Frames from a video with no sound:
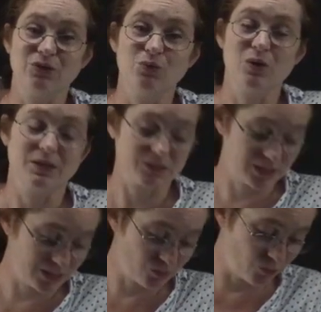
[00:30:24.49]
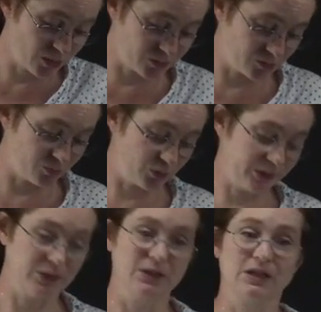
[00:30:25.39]
you want to get the water to
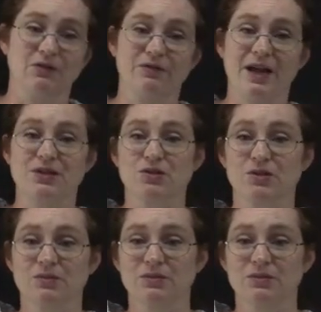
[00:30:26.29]
boil a little faster.